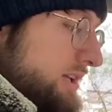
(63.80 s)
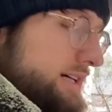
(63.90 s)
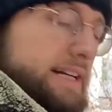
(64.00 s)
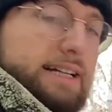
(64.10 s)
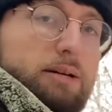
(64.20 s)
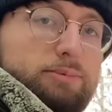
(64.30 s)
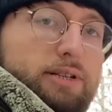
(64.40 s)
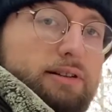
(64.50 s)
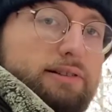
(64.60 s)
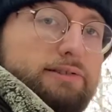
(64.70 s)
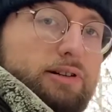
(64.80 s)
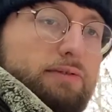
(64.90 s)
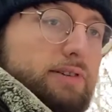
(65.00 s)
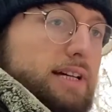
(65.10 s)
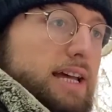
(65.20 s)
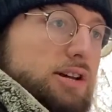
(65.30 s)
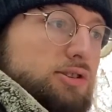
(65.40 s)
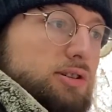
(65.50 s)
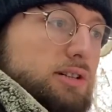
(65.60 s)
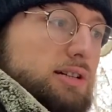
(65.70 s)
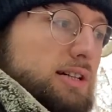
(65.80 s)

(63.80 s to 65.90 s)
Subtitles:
leading up to this certification,